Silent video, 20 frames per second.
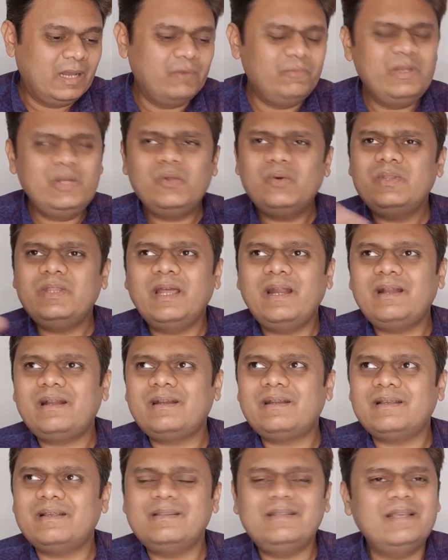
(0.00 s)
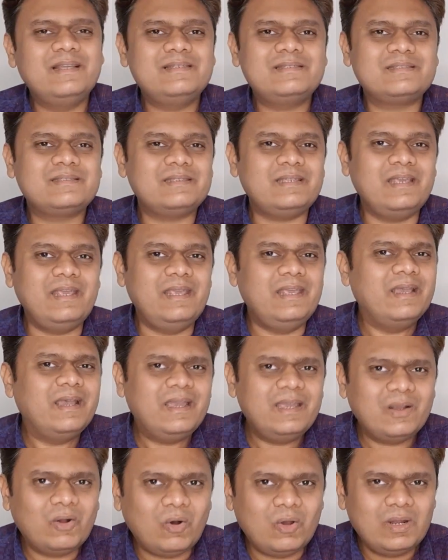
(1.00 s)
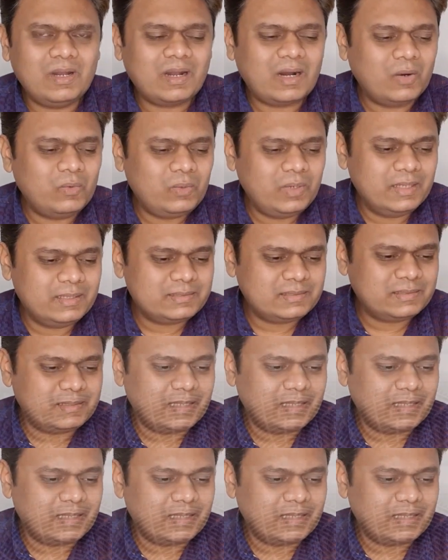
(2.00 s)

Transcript: we know that there's AI all around us,